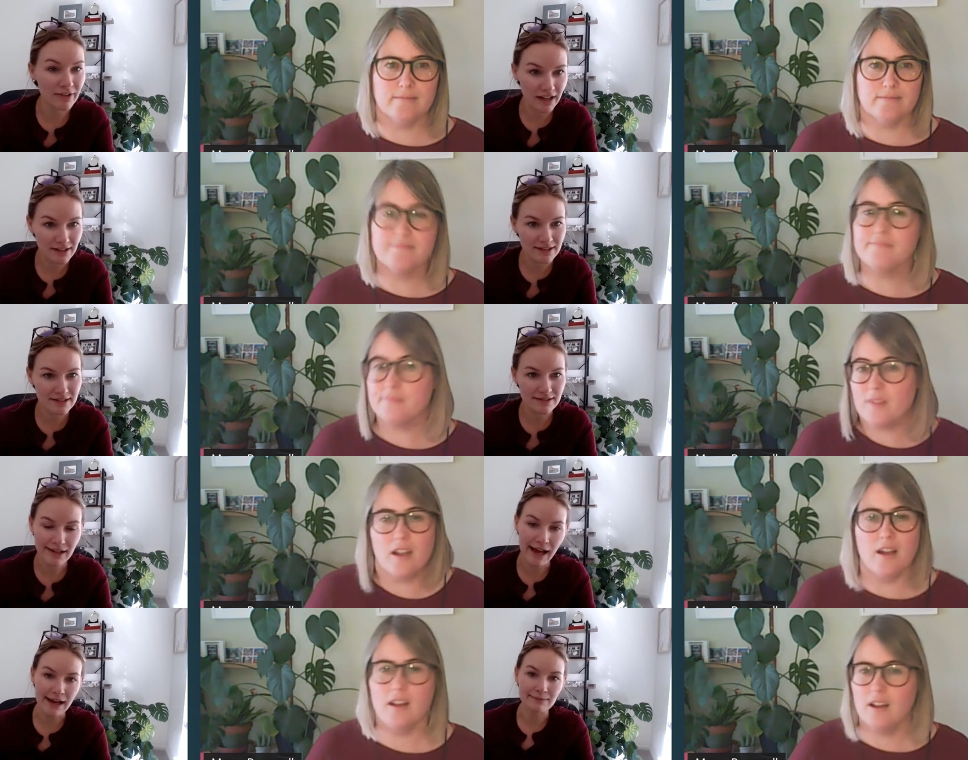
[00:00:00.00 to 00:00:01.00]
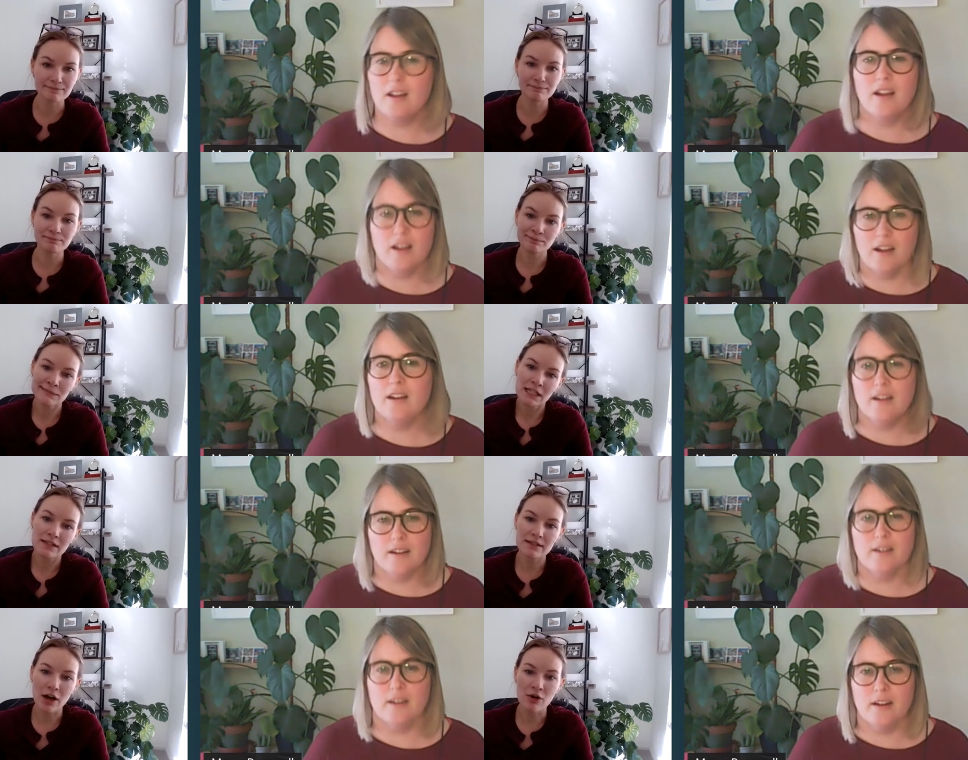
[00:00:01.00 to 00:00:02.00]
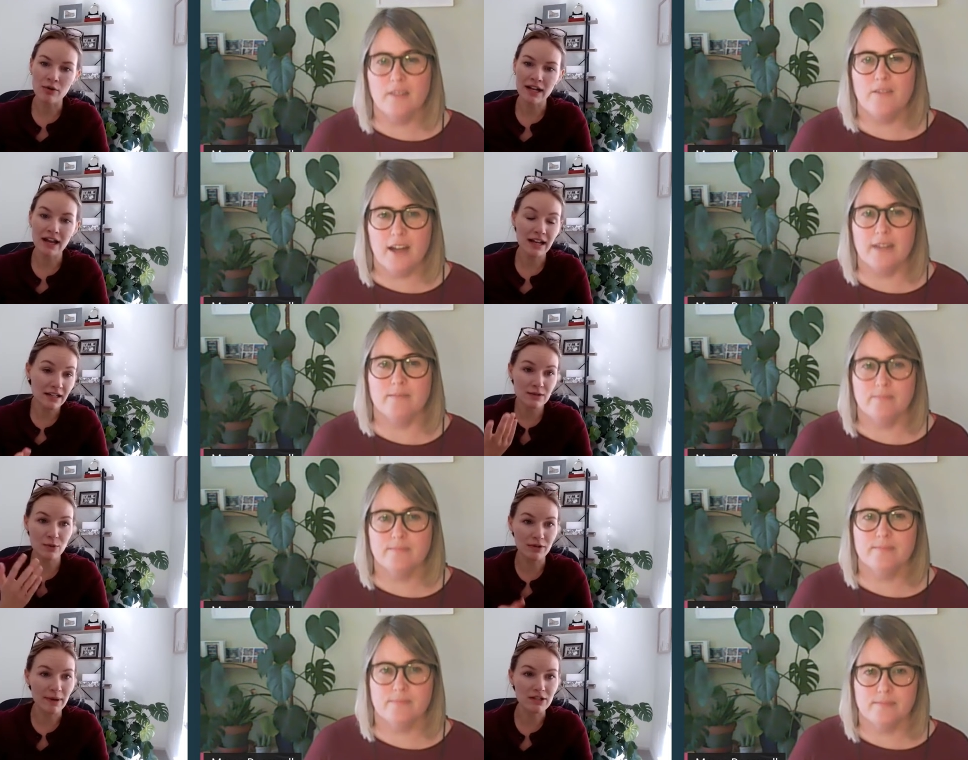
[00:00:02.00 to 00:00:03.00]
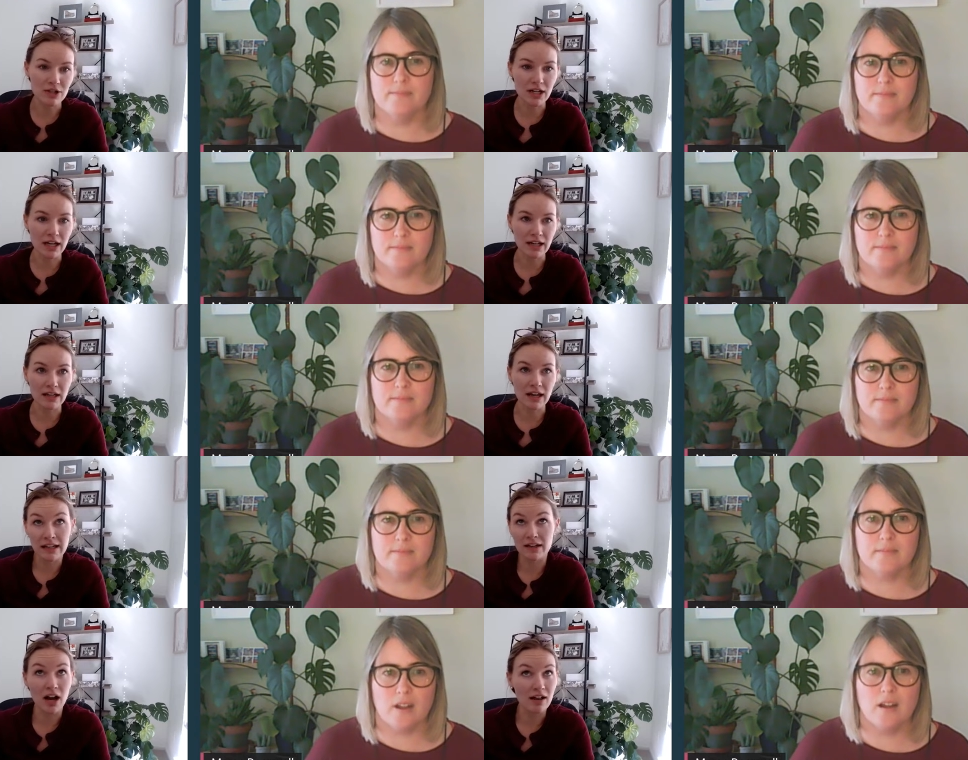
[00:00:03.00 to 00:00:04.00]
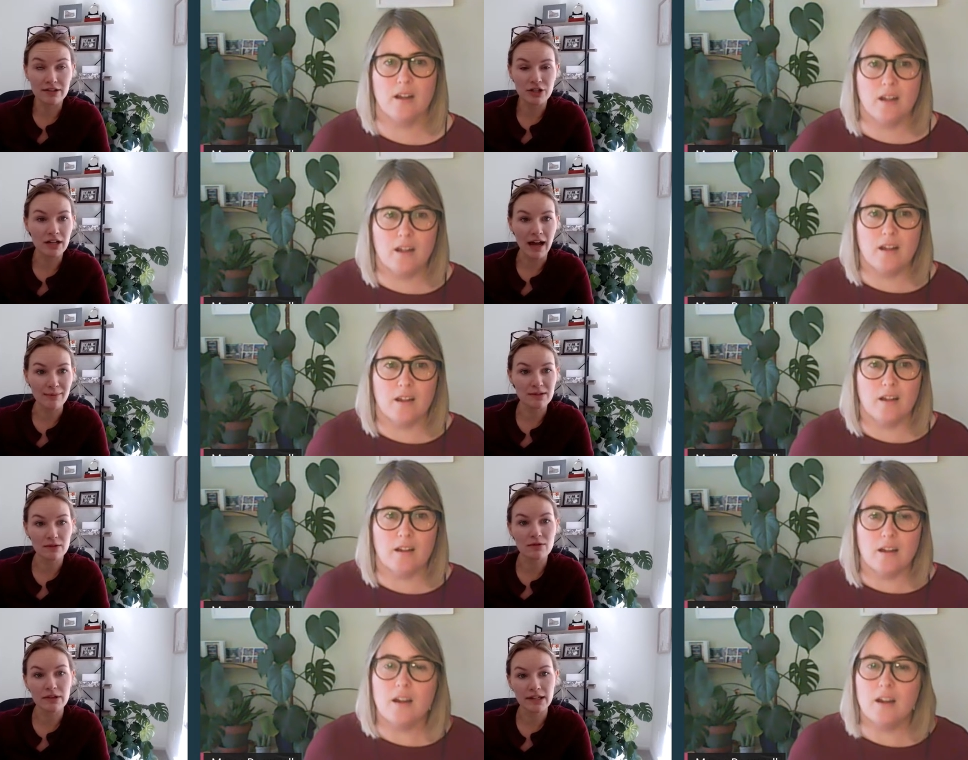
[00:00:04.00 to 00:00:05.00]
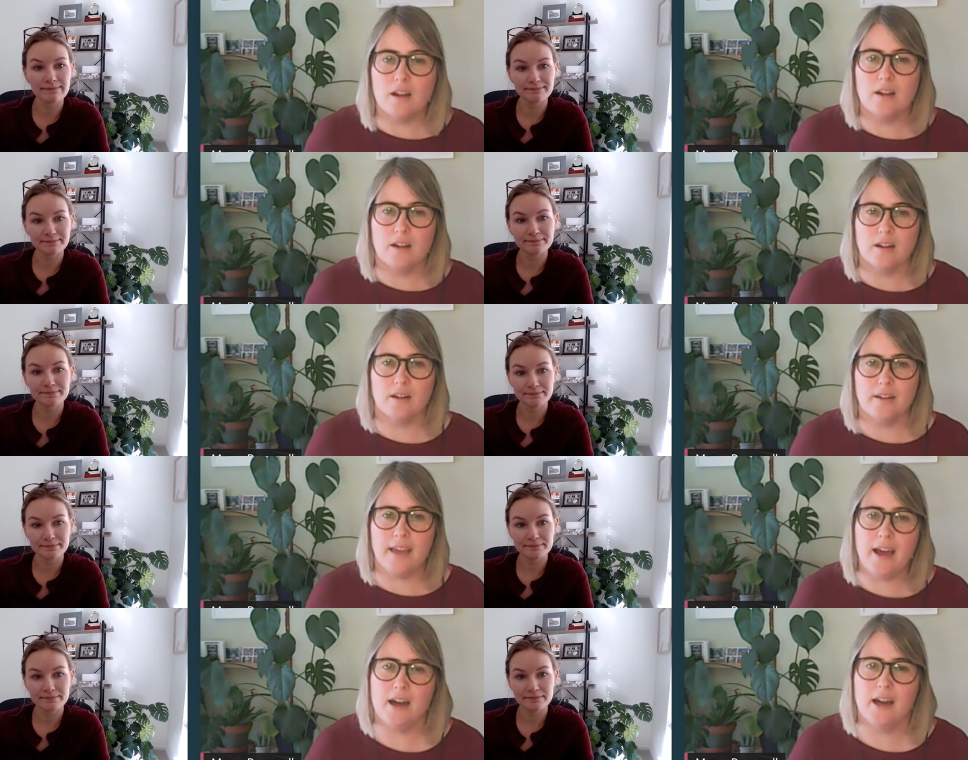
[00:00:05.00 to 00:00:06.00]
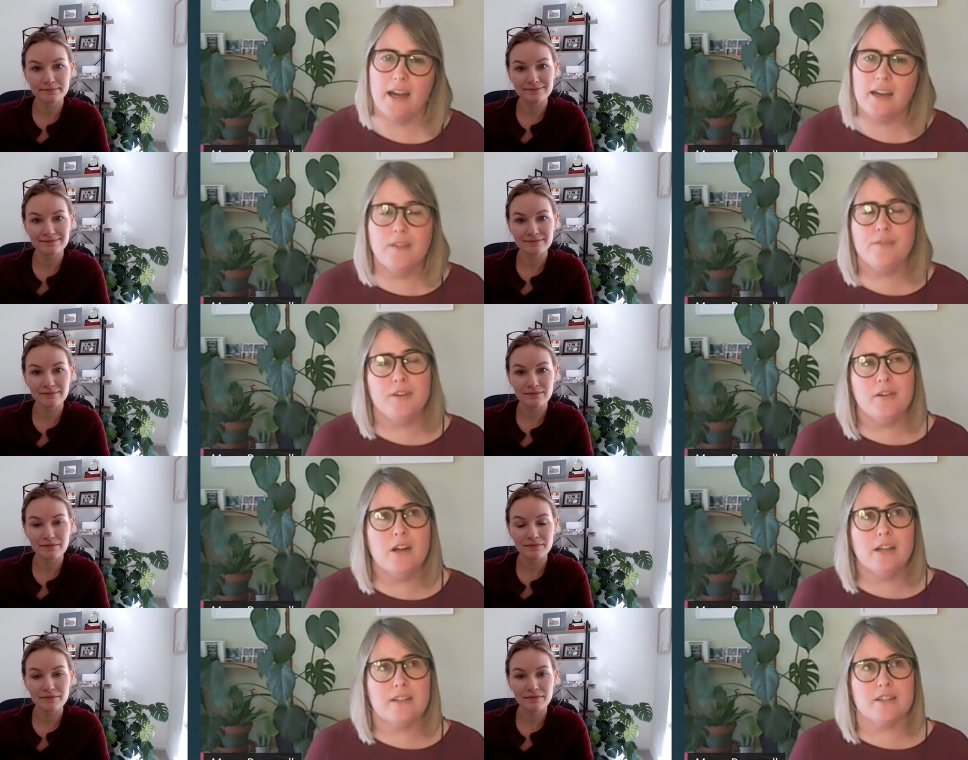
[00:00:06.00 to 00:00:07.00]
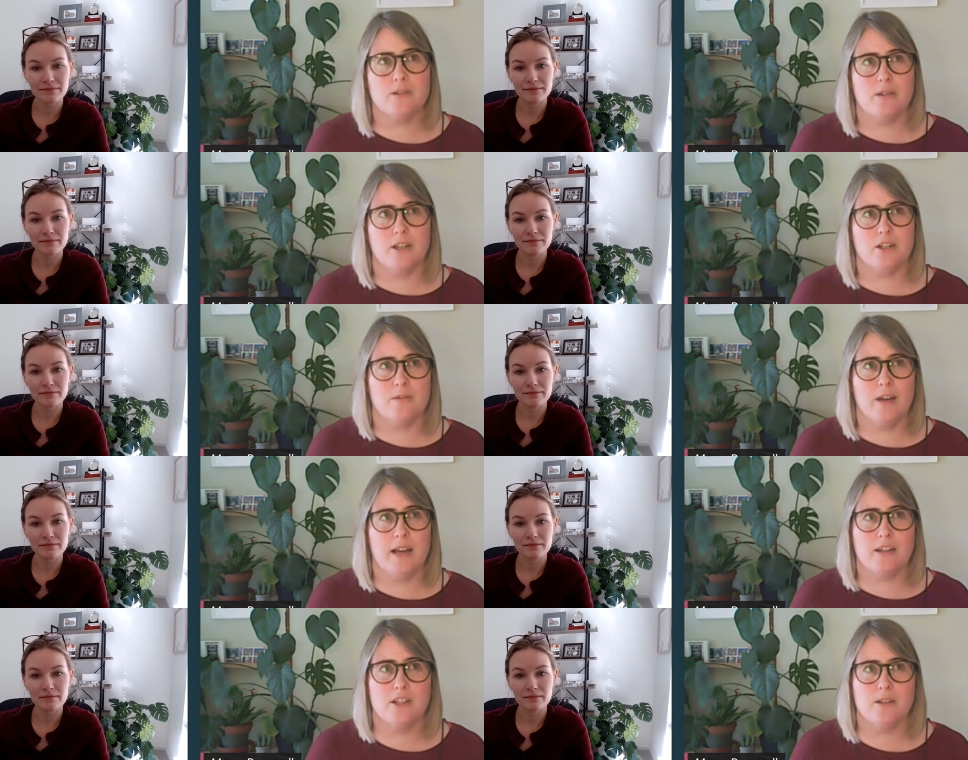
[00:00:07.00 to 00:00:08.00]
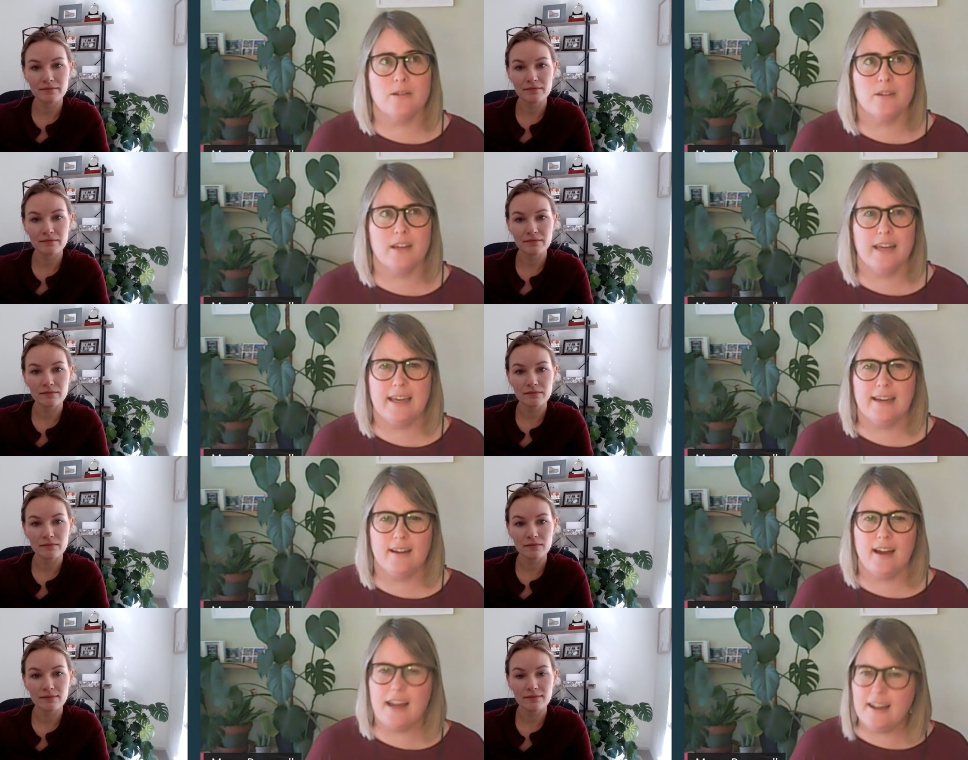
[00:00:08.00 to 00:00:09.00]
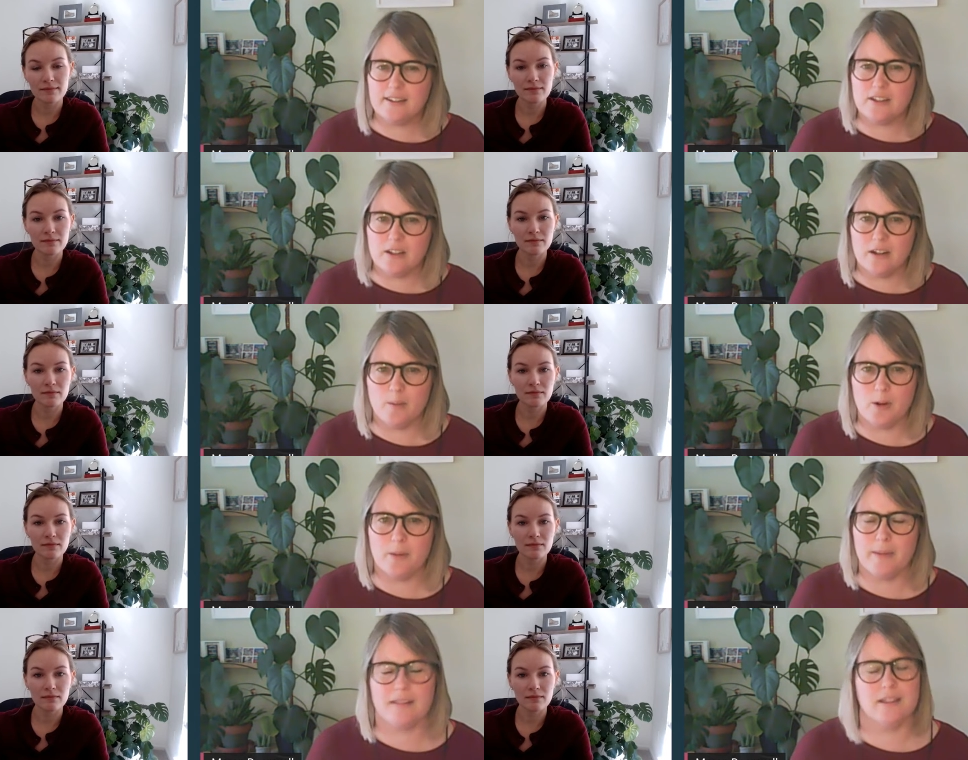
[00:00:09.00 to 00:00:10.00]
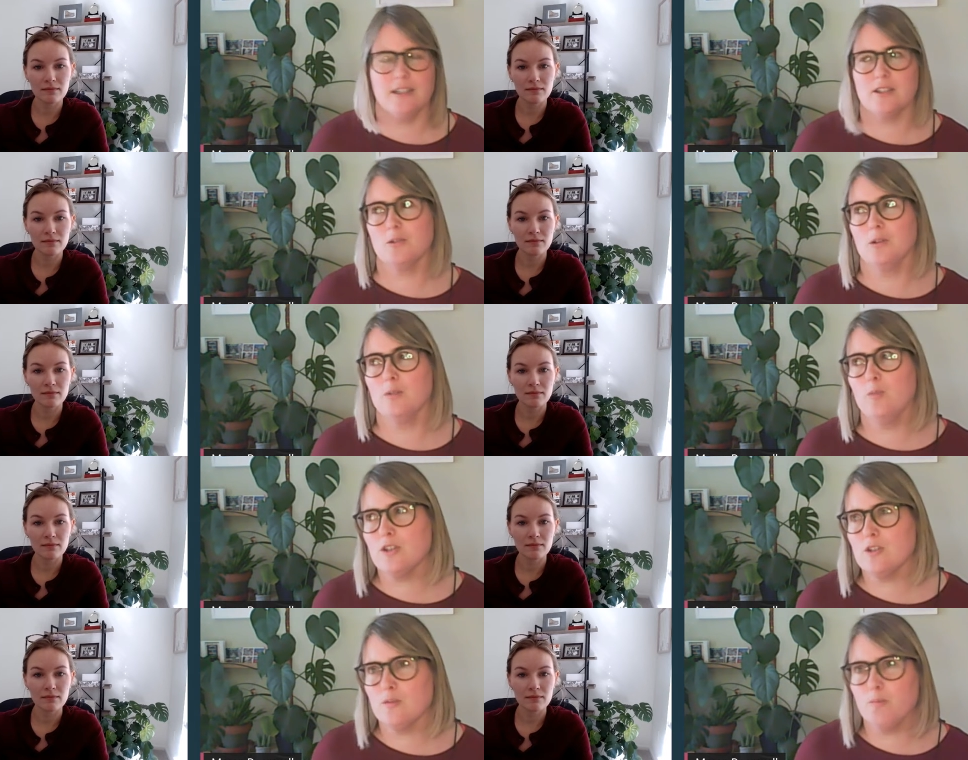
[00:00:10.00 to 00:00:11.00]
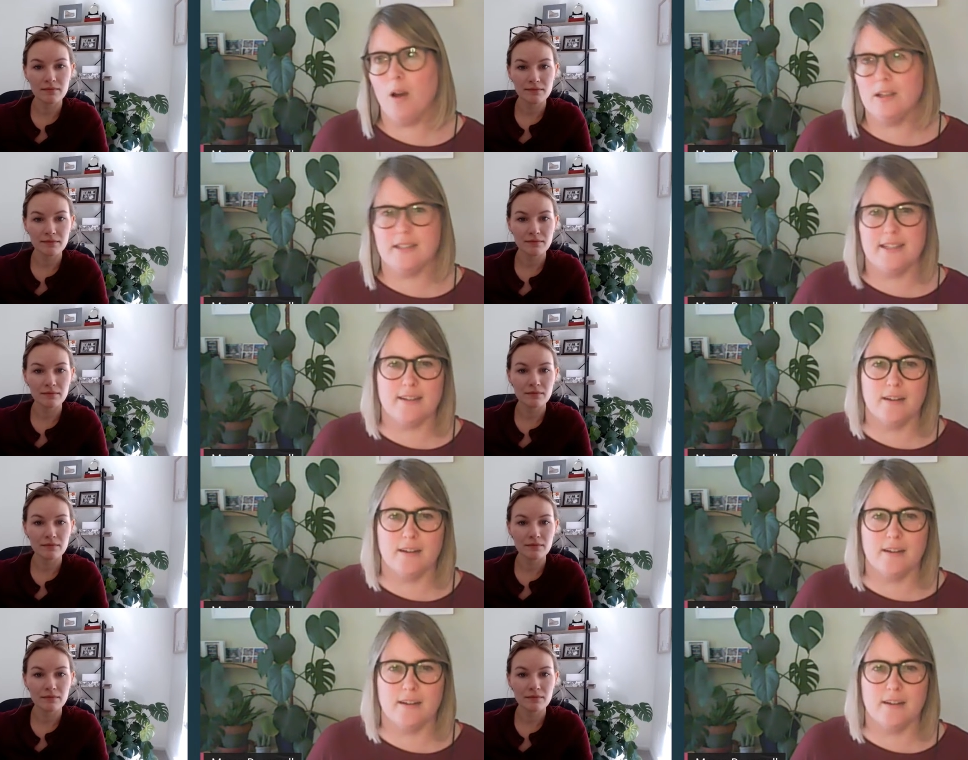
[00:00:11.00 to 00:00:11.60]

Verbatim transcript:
Speaker 1: fix um, so it, it is worth mentioning and, and acknowledging absolutely
Speaker 2: yeah, and if you are in a situation where actually you're thinking, I'd like to learn more about this, or what sort of policies